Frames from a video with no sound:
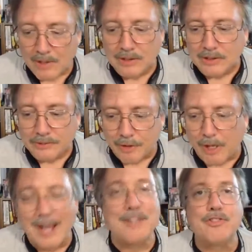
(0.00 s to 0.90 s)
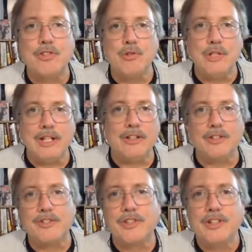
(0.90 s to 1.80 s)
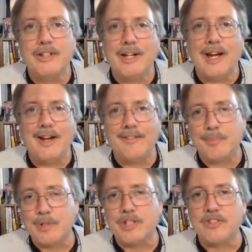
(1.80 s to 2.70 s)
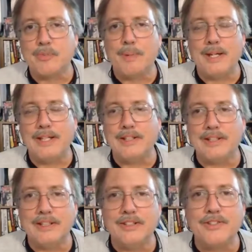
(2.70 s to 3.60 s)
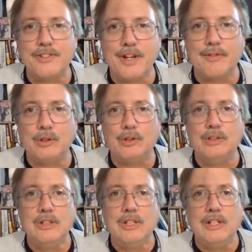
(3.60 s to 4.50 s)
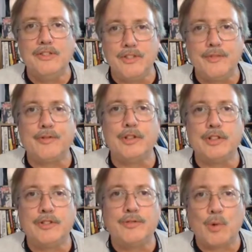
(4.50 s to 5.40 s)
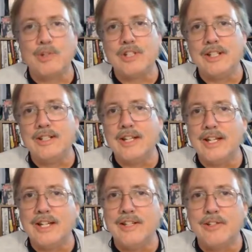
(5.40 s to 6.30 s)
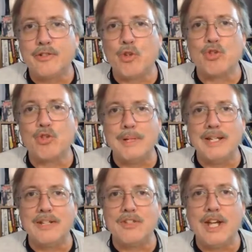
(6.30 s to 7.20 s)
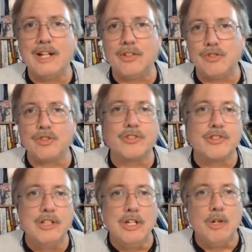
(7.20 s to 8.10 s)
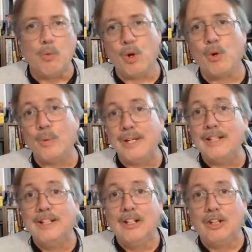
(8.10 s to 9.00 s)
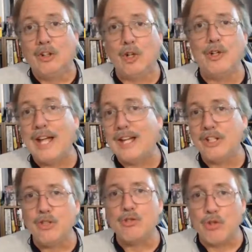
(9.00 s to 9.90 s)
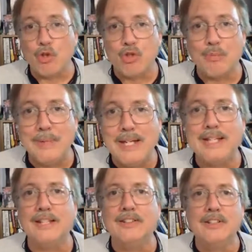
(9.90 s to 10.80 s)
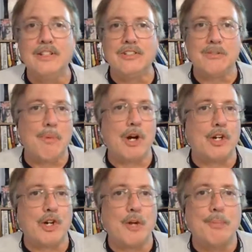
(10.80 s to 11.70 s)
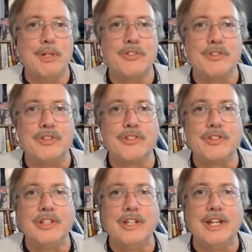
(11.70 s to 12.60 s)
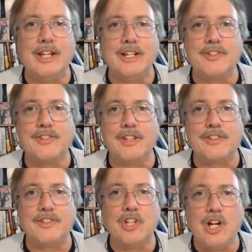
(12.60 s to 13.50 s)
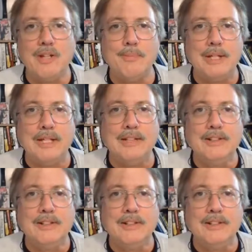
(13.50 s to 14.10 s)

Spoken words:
for the last 2 years, I've participated in several different 14-day social media challenges where we learned how to use social media to market our business. And it's taught me,